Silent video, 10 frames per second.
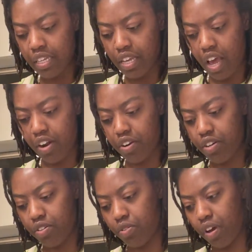I don't know,
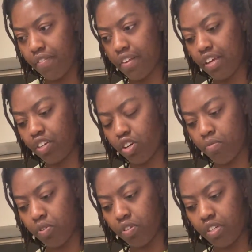do I feel like you're
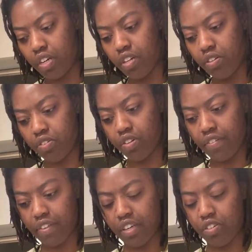almost done or do I
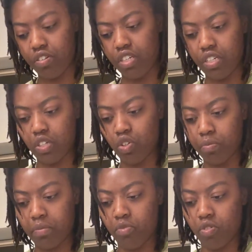feel like you need a little
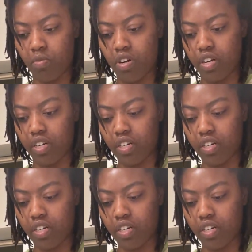bit more water?